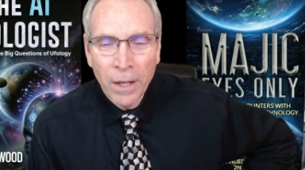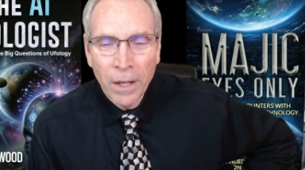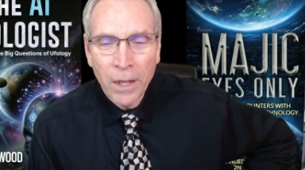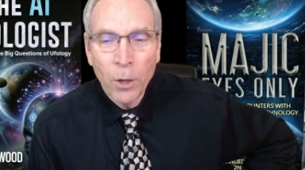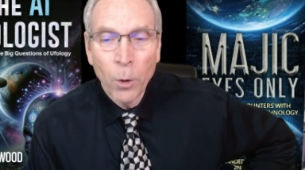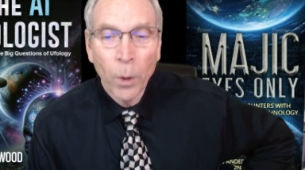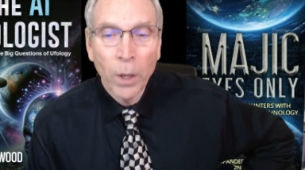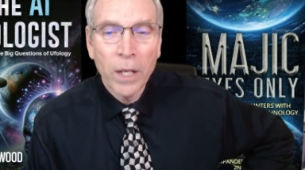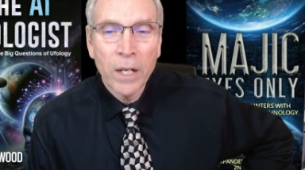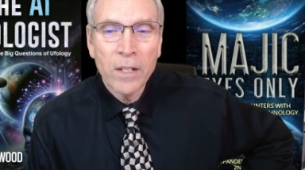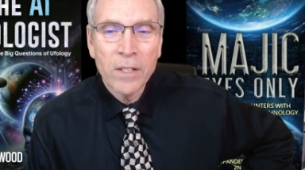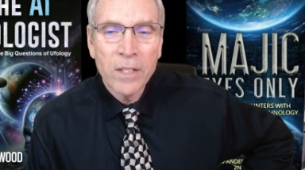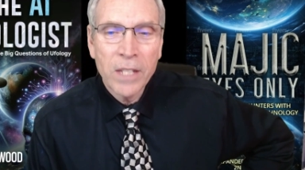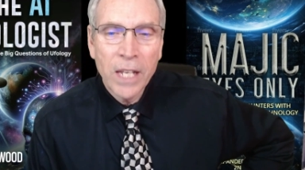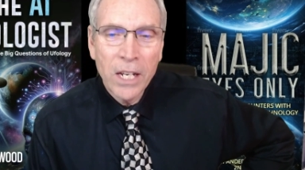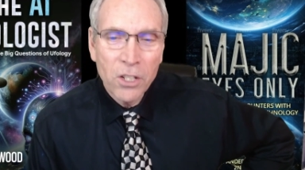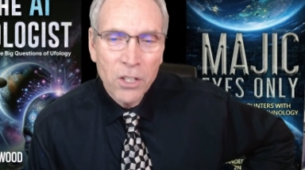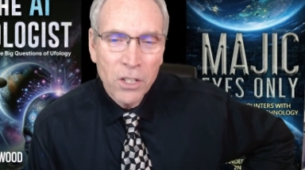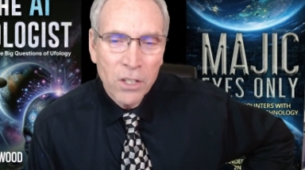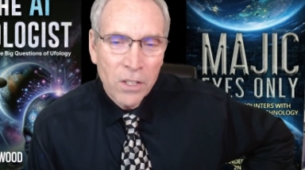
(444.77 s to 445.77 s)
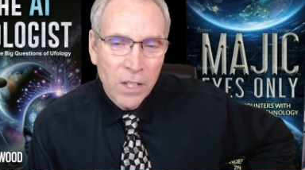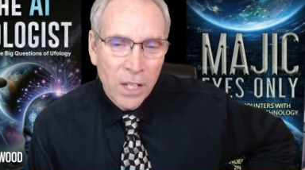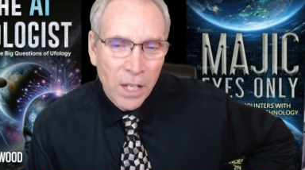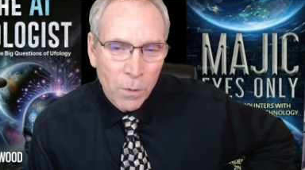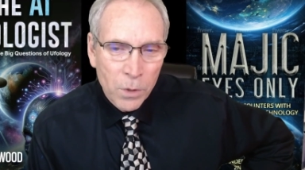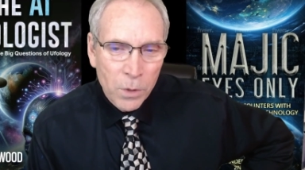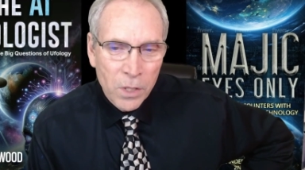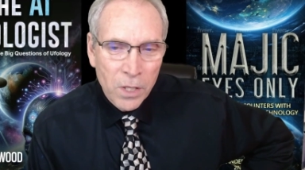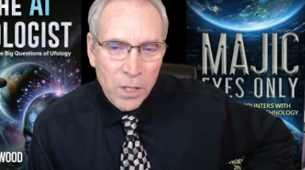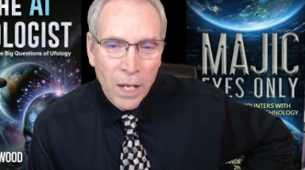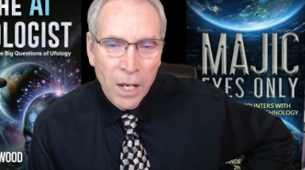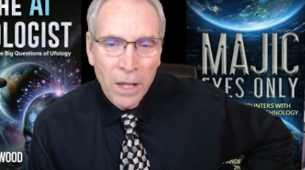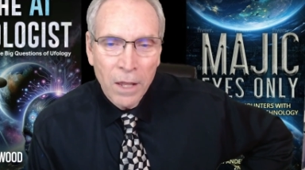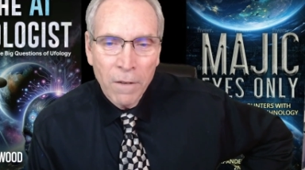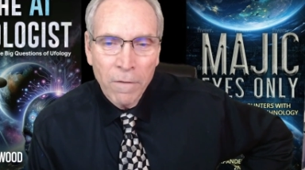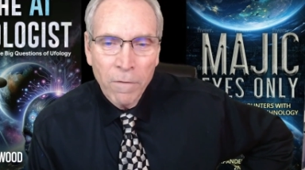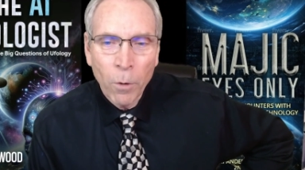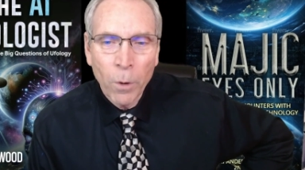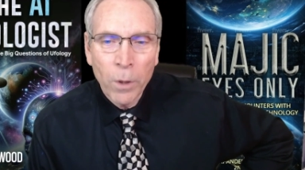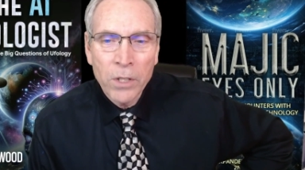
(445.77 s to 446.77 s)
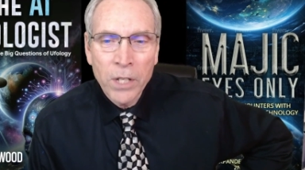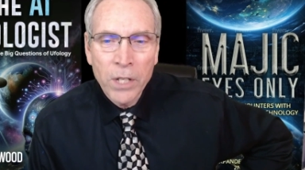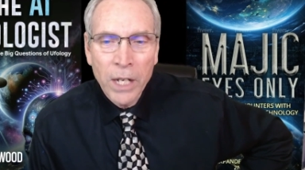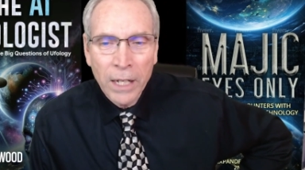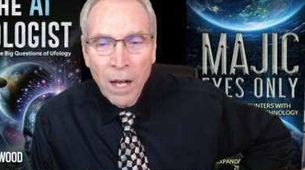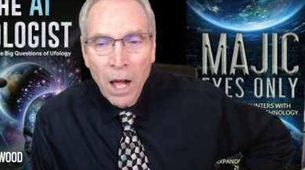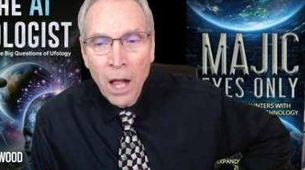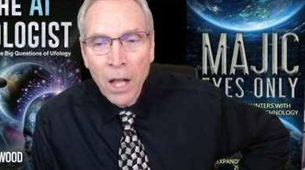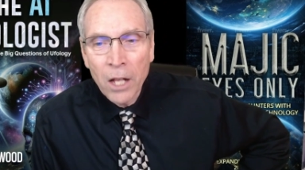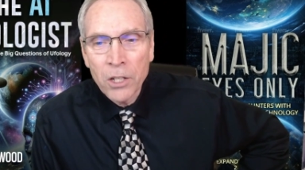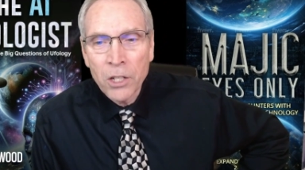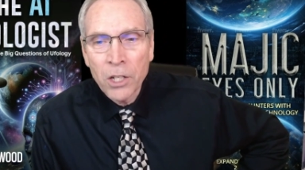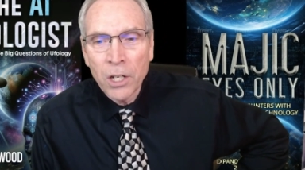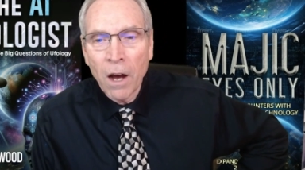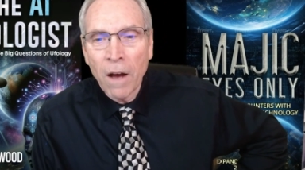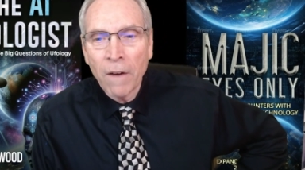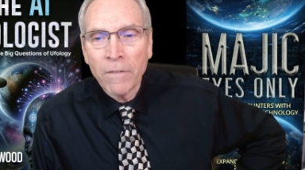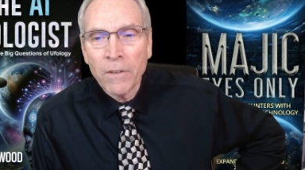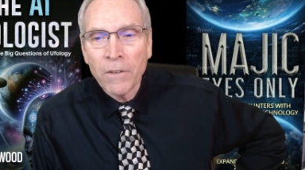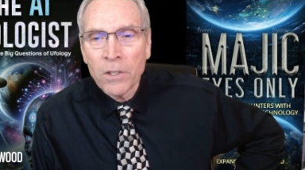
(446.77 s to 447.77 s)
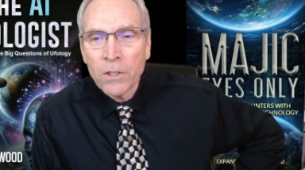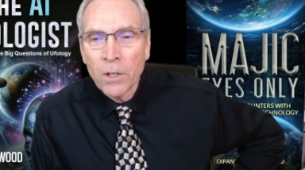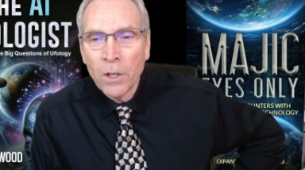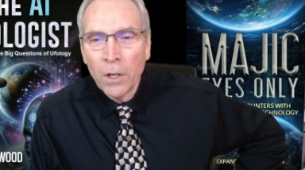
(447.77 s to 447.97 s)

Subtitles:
organizations he was in, the Foreign Technology Office?